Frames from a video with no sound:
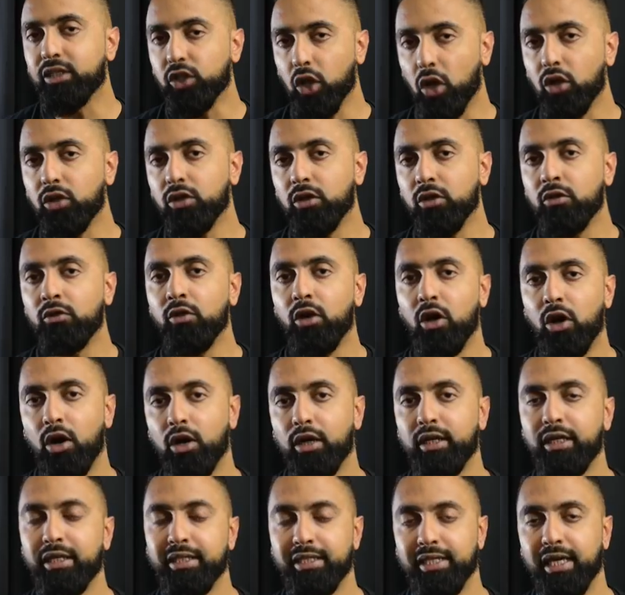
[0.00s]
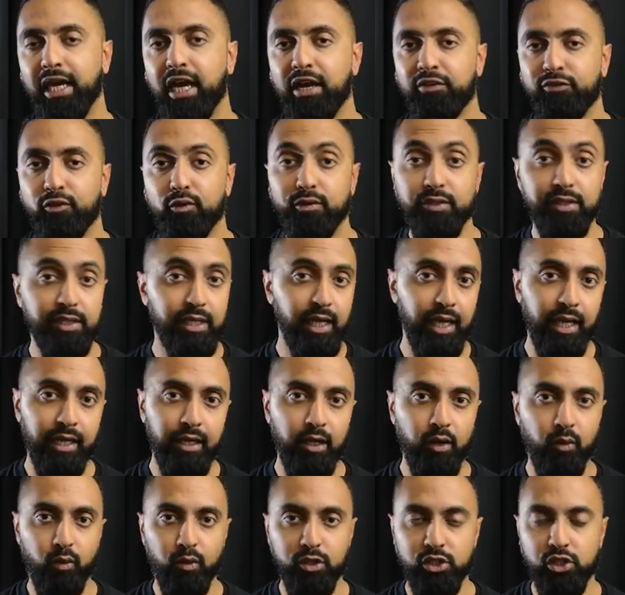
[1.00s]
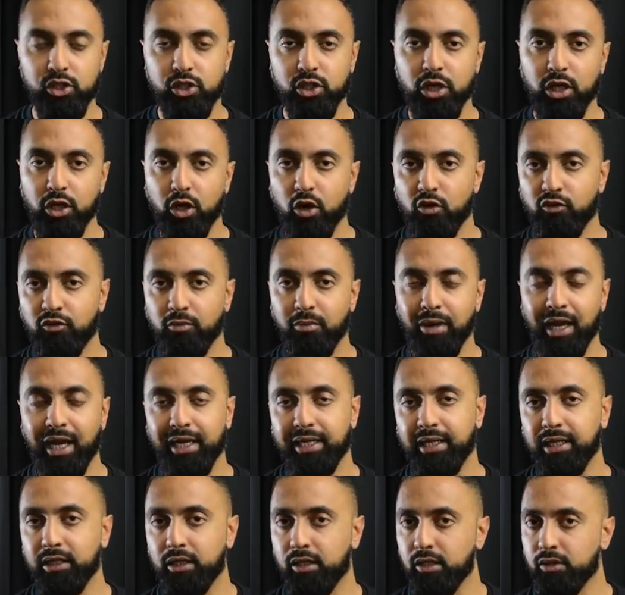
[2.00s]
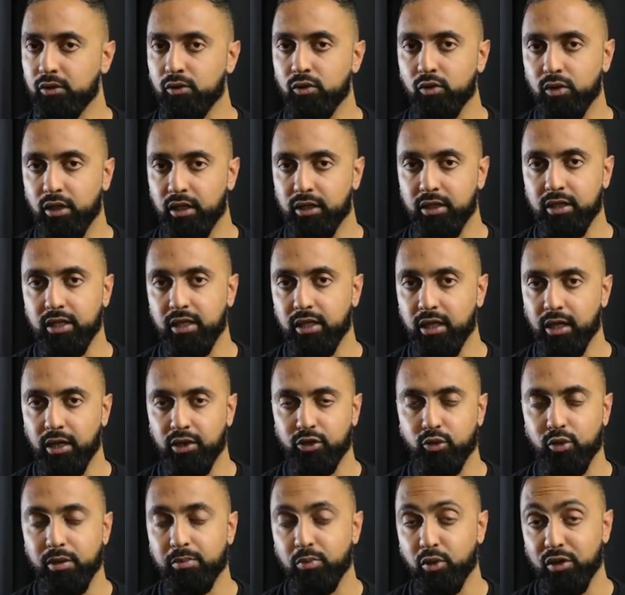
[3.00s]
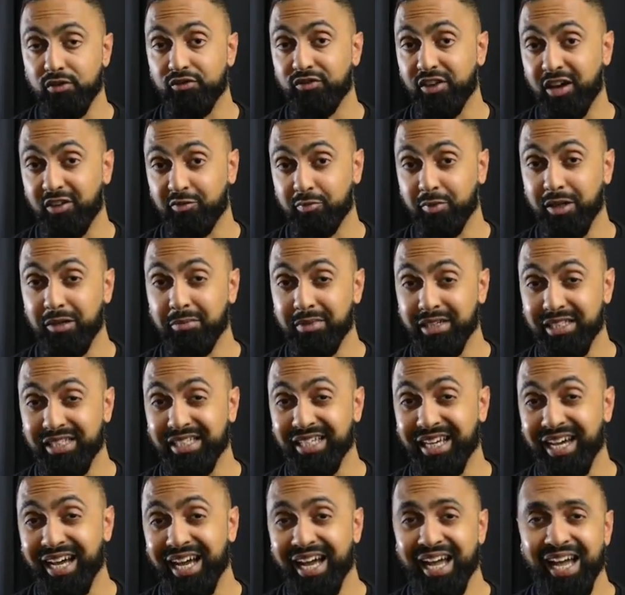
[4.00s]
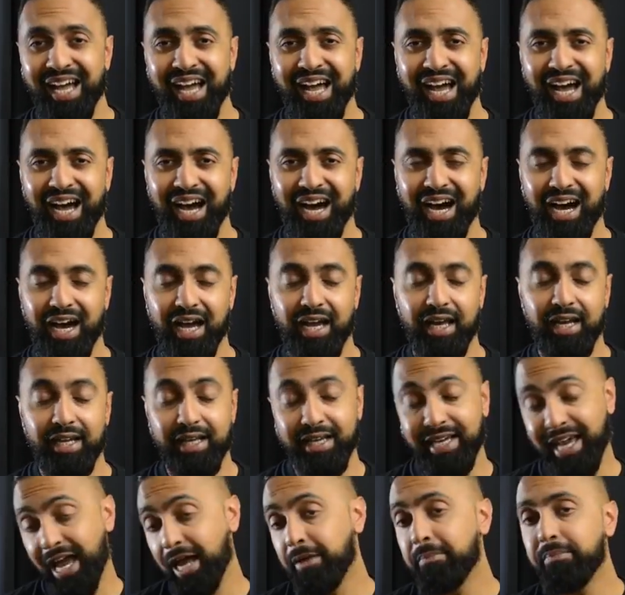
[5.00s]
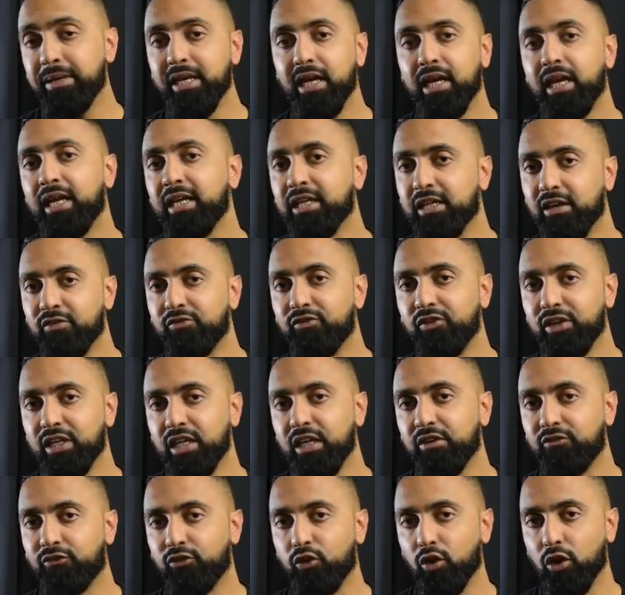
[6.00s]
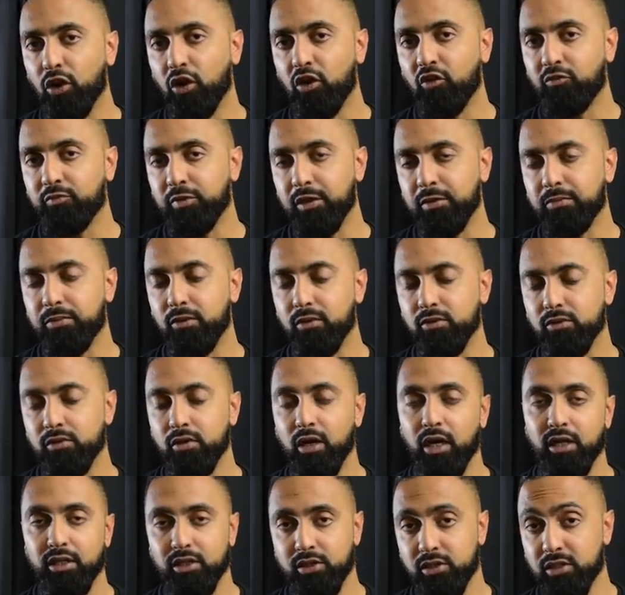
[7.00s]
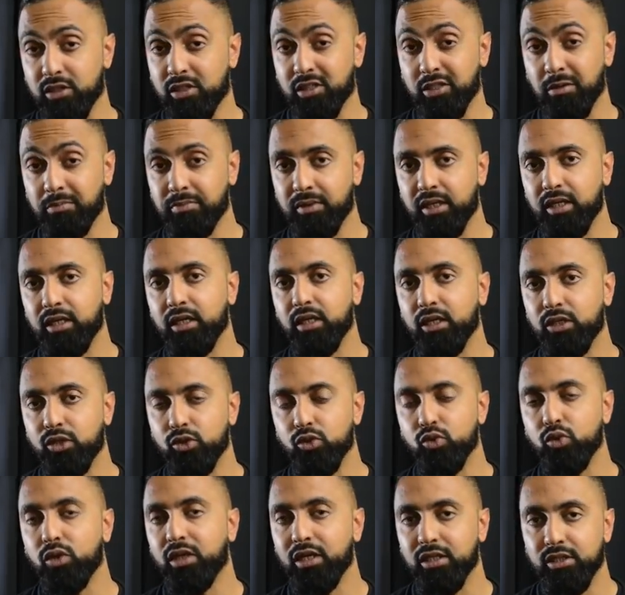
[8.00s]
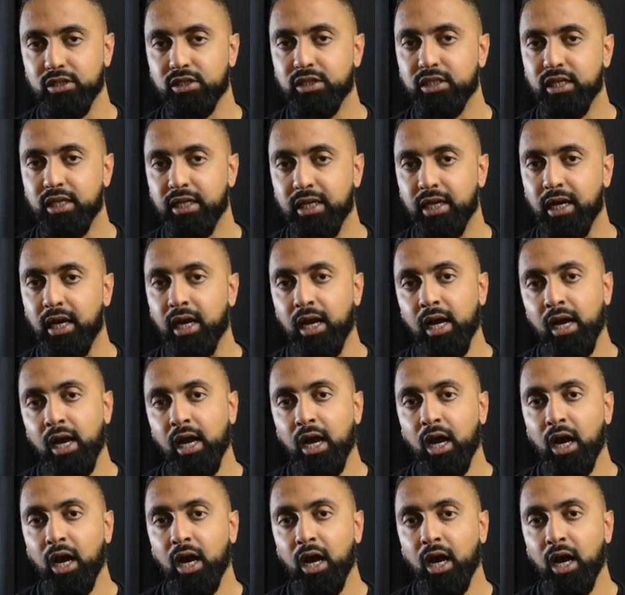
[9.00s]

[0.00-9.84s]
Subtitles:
the dongle on the iPhone 10, which is going to go from Lightning to the 3.5mm, it can be inconvenient for a lot of people and just something to consider.